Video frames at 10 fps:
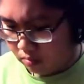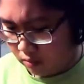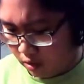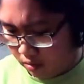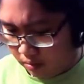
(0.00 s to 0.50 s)

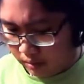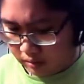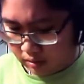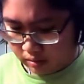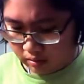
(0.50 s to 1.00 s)
No
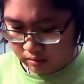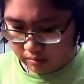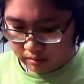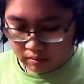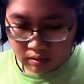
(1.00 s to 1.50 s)
idea,
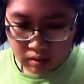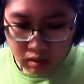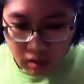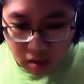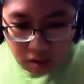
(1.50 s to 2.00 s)
but
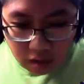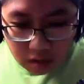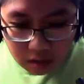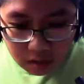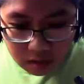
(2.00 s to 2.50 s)

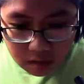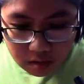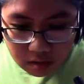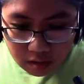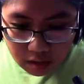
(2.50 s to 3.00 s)

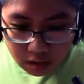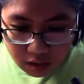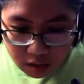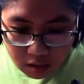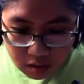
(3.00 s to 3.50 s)
these
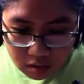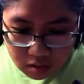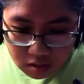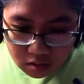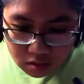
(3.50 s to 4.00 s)

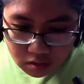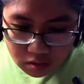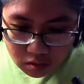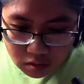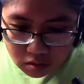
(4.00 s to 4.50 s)

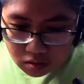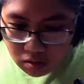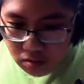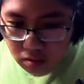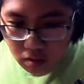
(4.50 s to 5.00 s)
things.
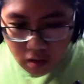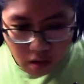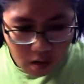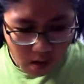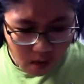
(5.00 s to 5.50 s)

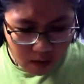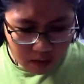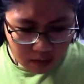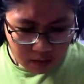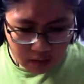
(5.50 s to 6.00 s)

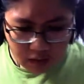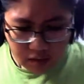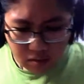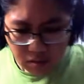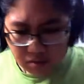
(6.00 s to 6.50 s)
Yeah, I
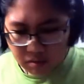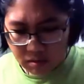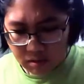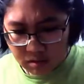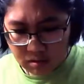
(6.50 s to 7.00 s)
don't know if this
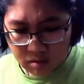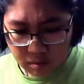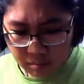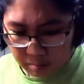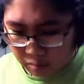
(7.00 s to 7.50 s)
is, this is
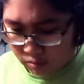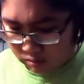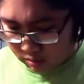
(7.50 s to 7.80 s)
like my bonus